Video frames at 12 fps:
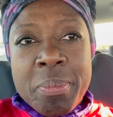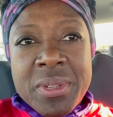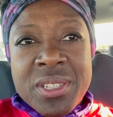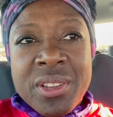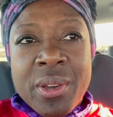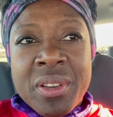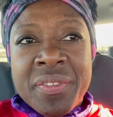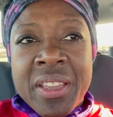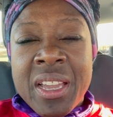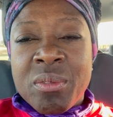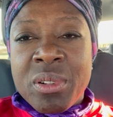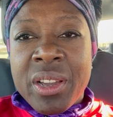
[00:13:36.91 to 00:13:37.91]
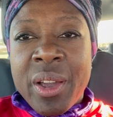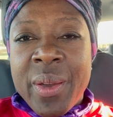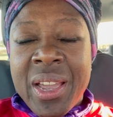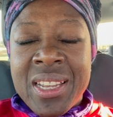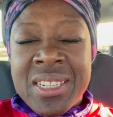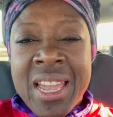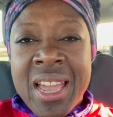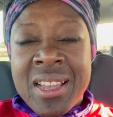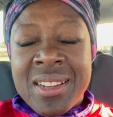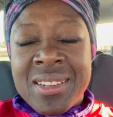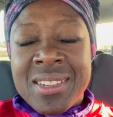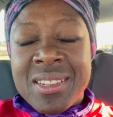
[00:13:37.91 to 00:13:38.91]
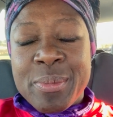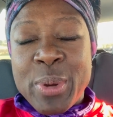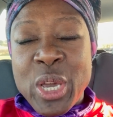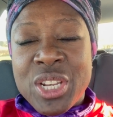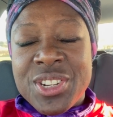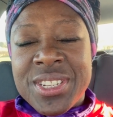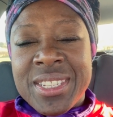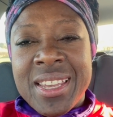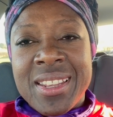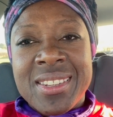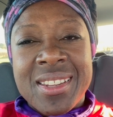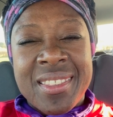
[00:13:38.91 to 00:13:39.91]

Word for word: So I think I will go ahead and purchase it.